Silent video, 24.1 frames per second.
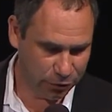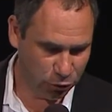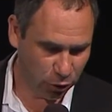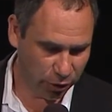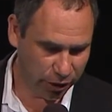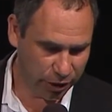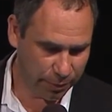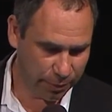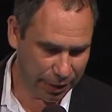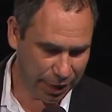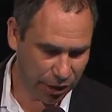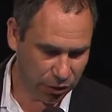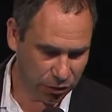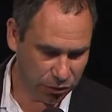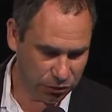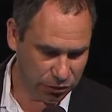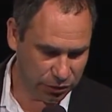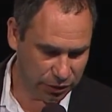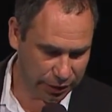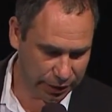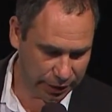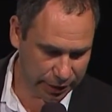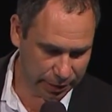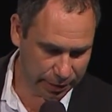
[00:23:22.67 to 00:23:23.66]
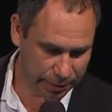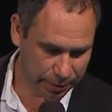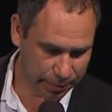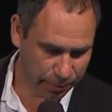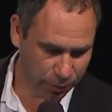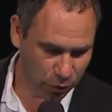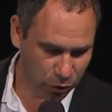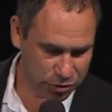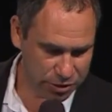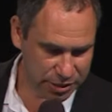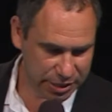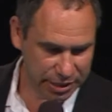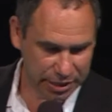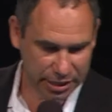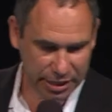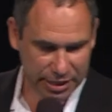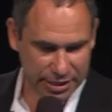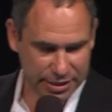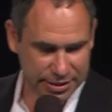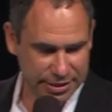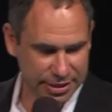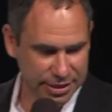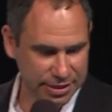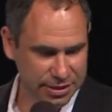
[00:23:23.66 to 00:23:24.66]
talk about more than
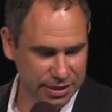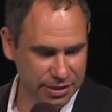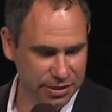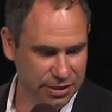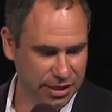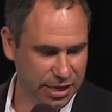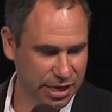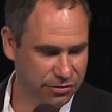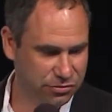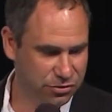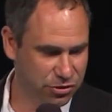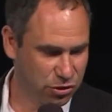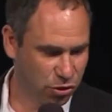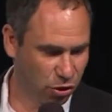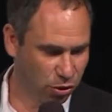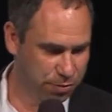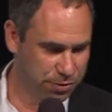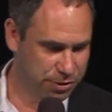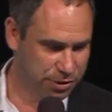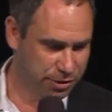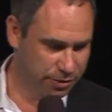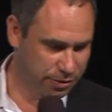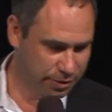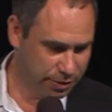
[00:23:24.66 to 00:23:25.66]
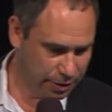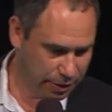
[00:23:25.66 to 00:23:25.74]
16 f-stops,